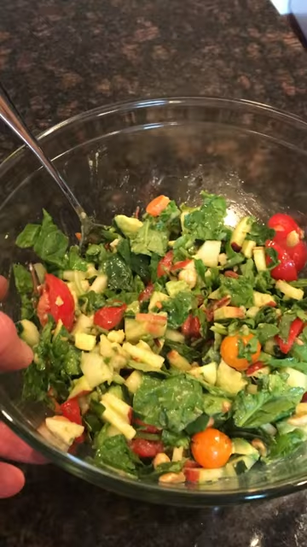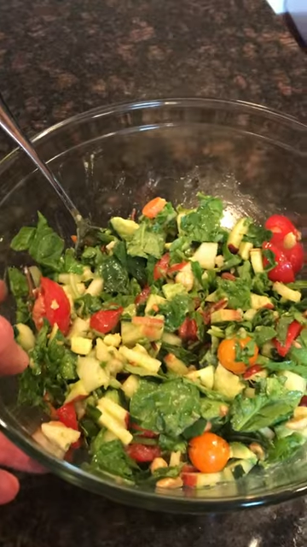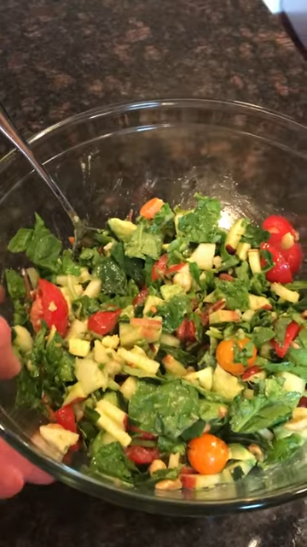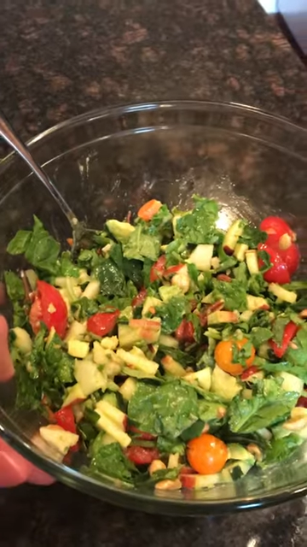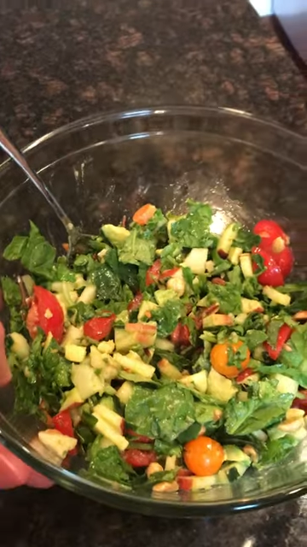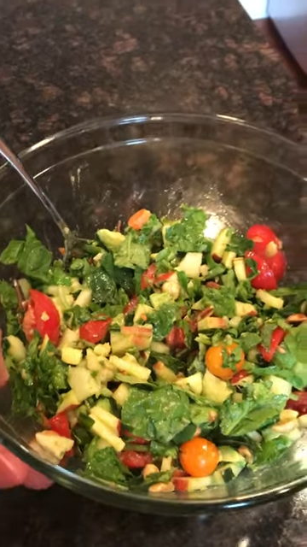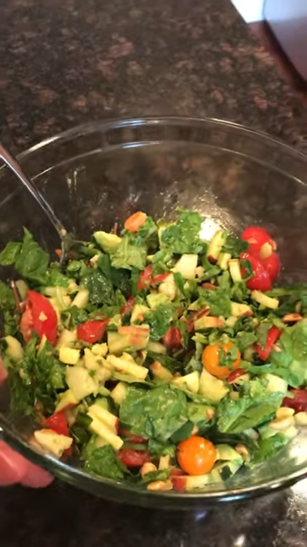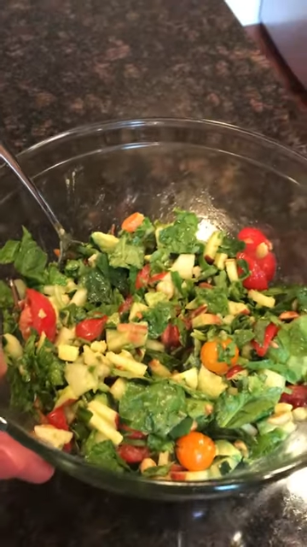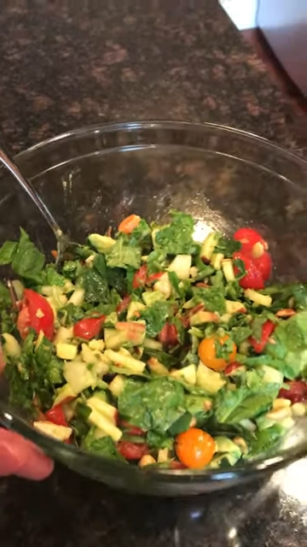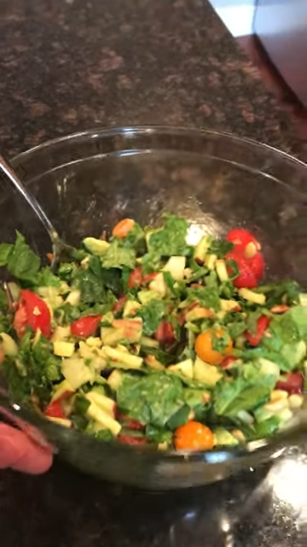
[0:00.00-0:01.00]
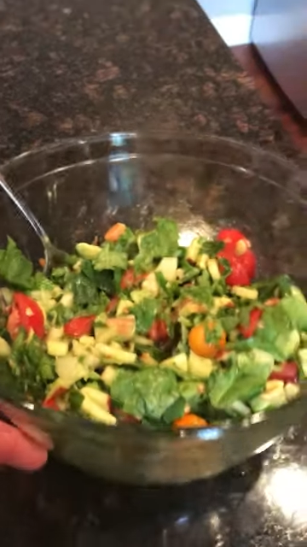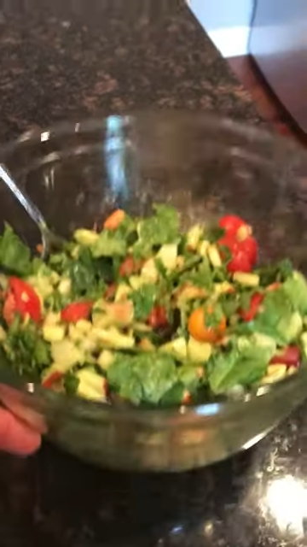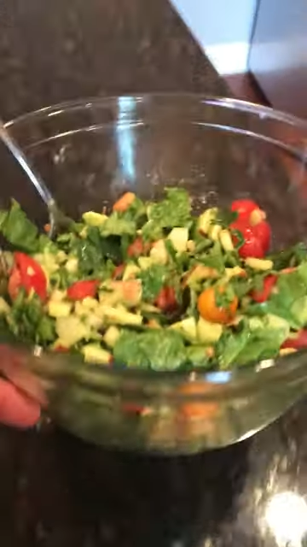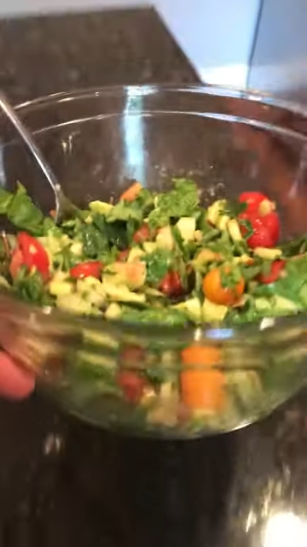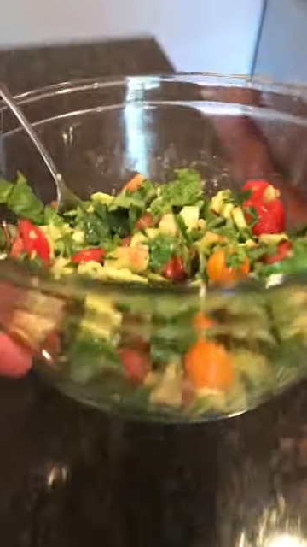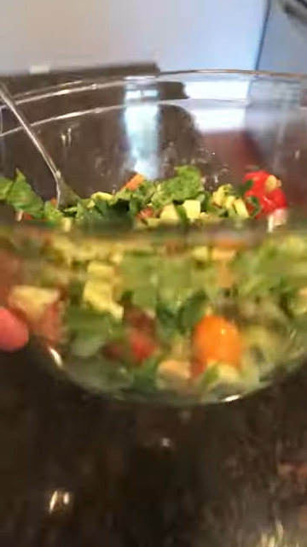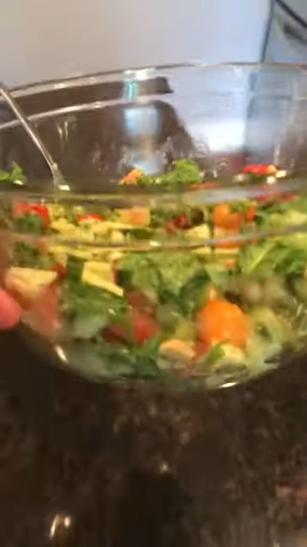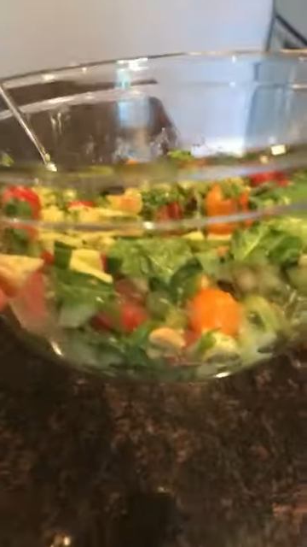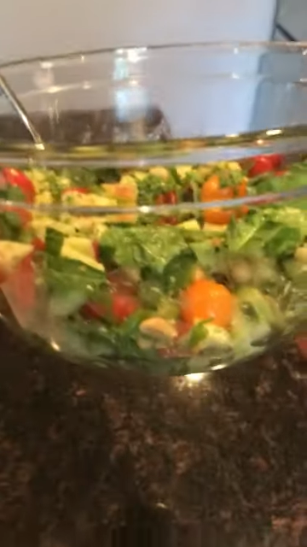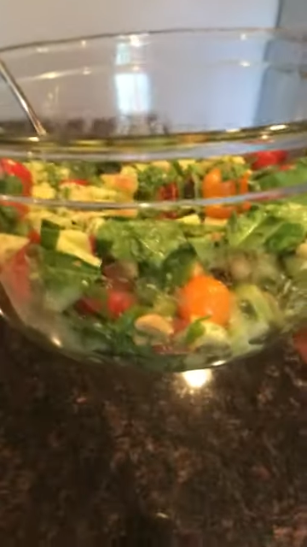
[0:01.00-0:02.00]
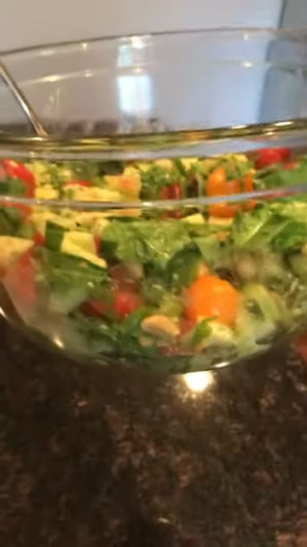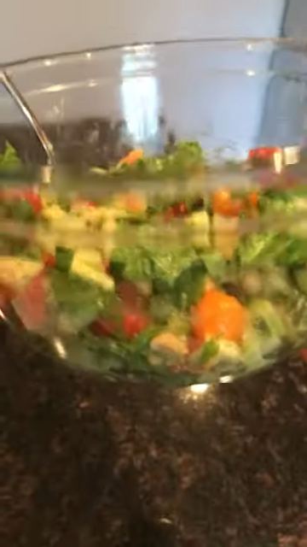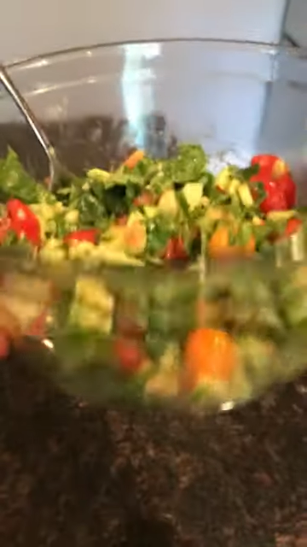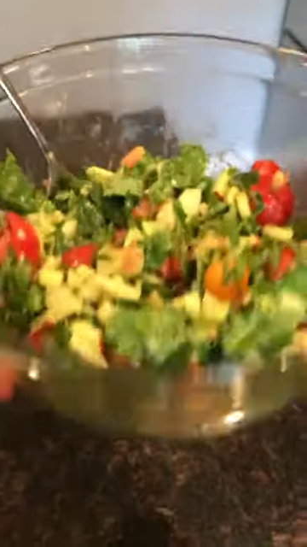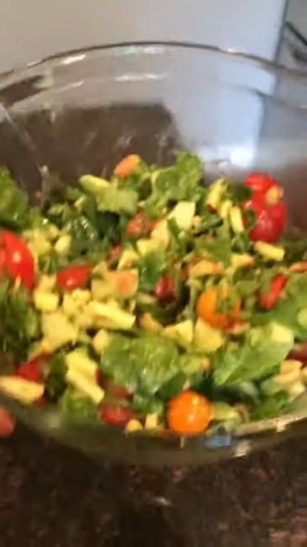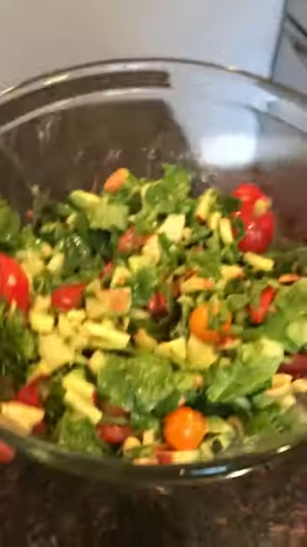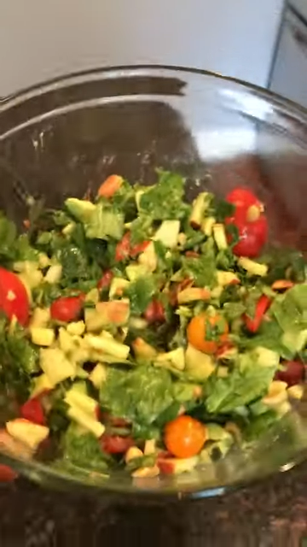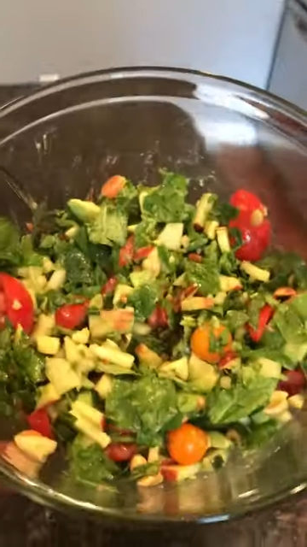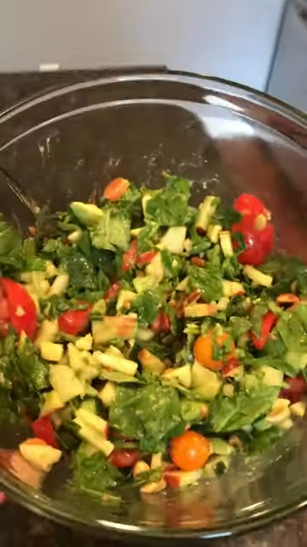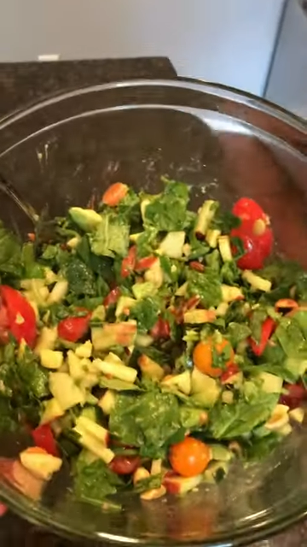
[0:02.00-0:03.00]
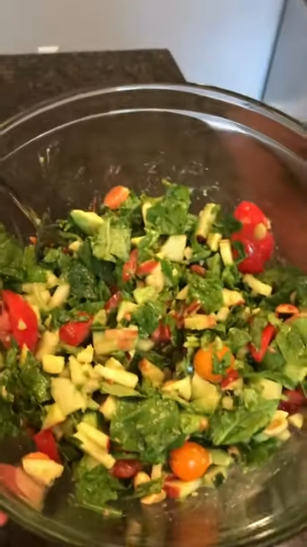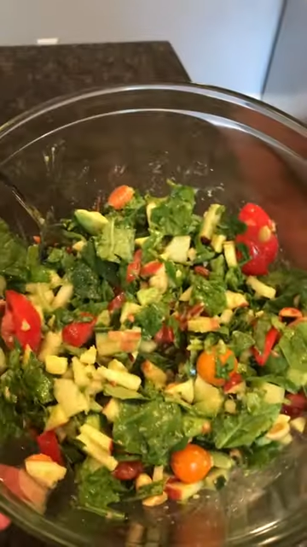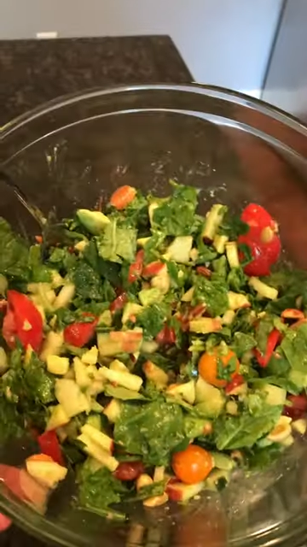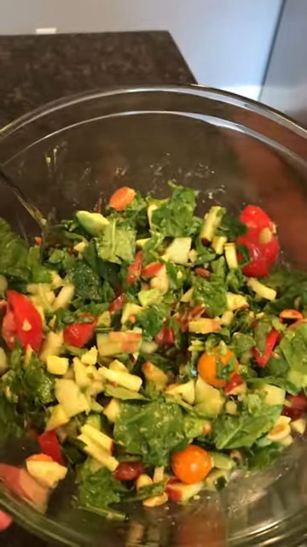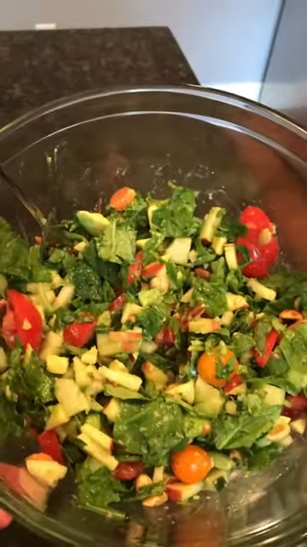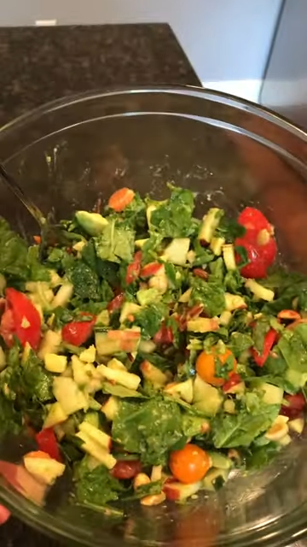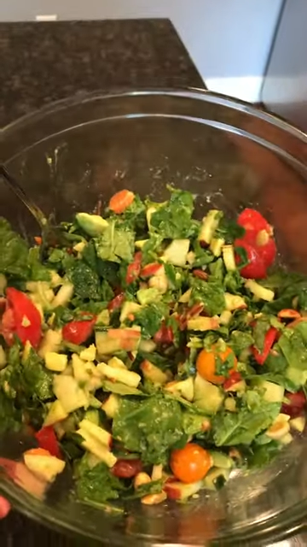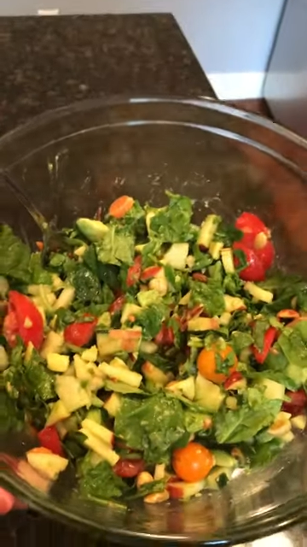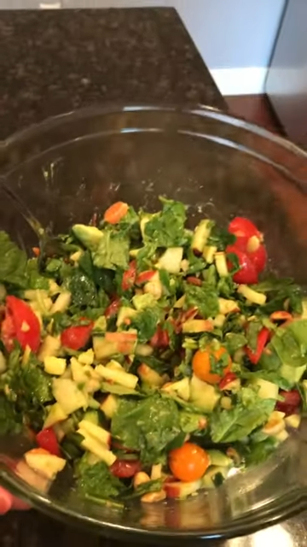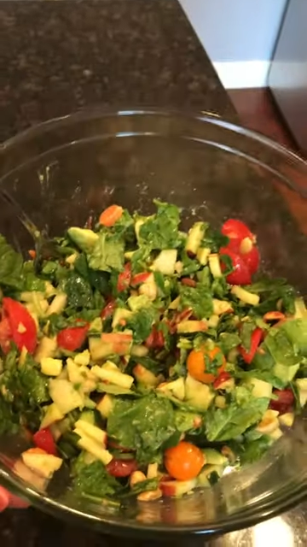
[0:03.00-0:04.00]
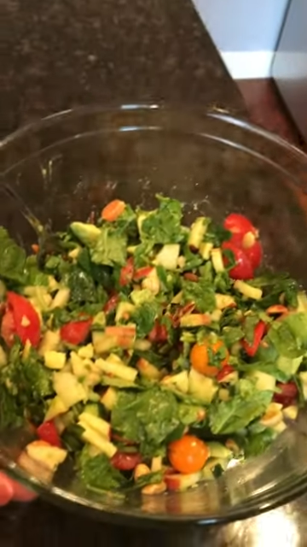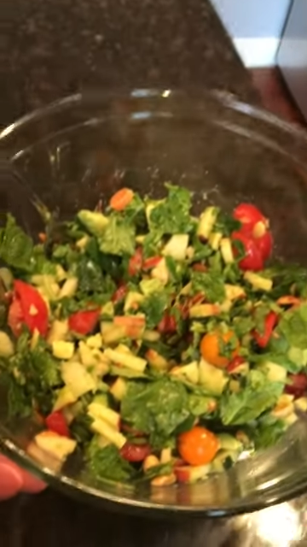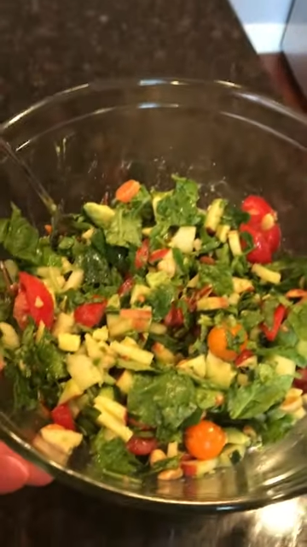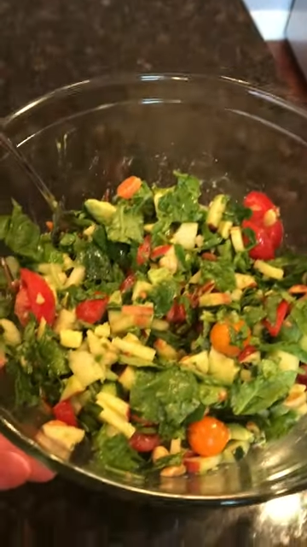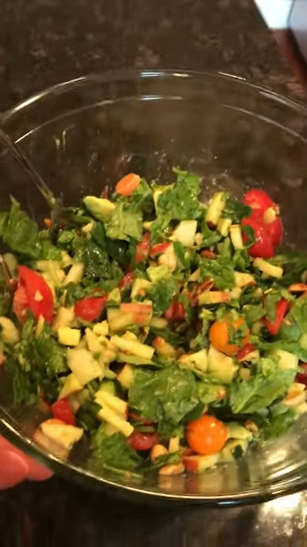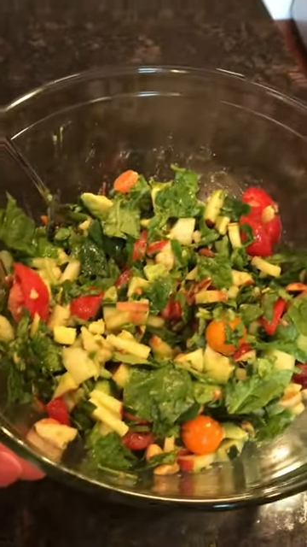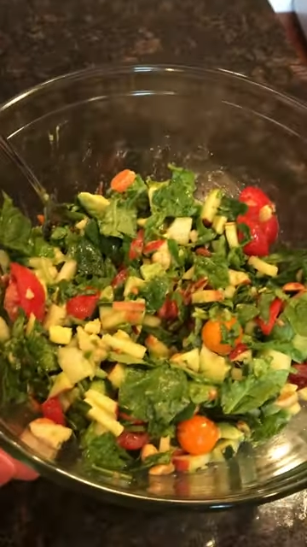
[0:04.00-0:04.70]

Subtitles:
(no speaker visible)